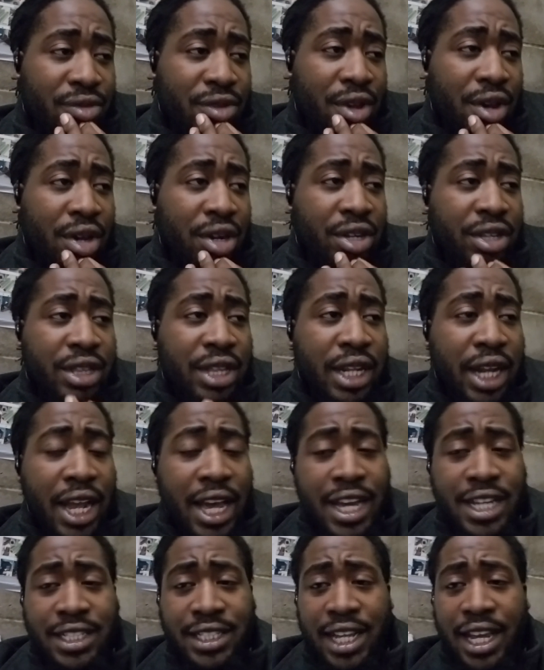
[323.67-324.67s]
Only the
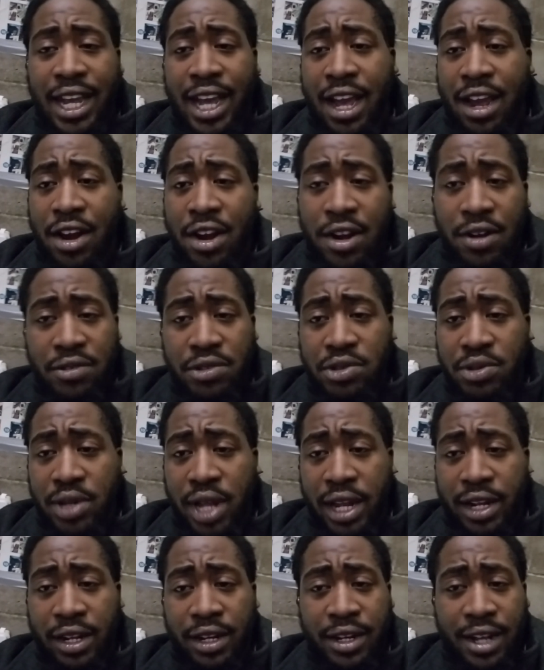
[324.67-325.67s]
last thing I heard was
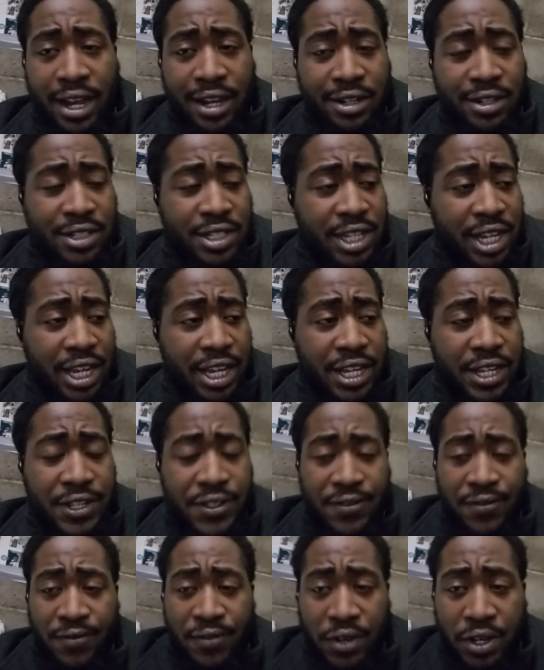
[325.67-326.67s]
that the doctor said
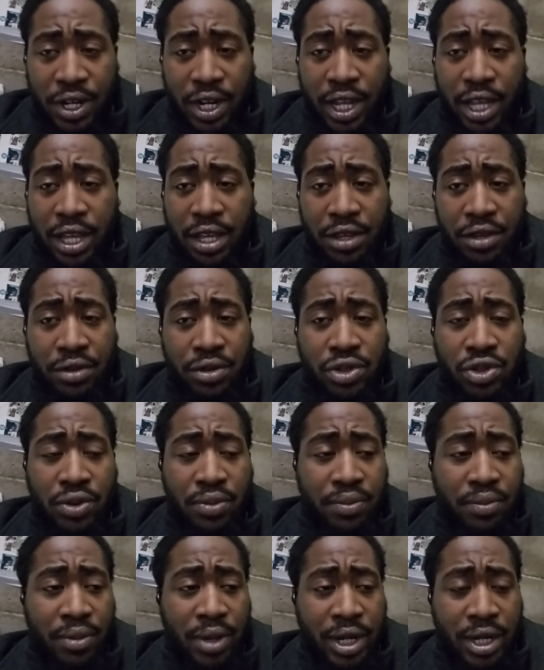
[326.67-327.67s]
his foot healed
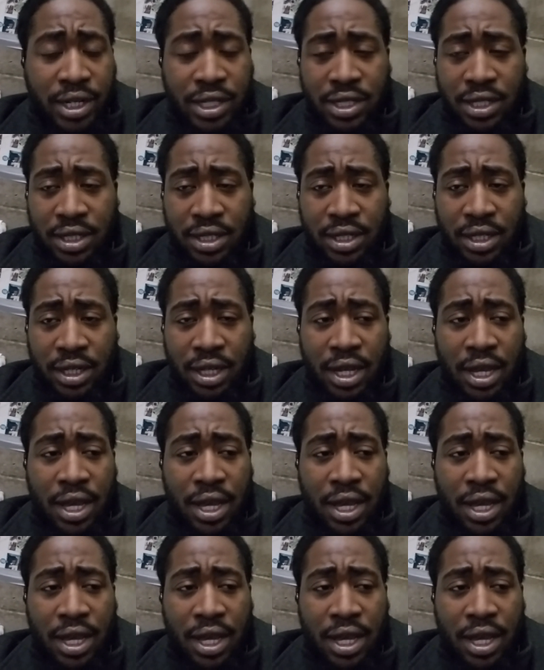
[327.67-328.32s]
tremendously.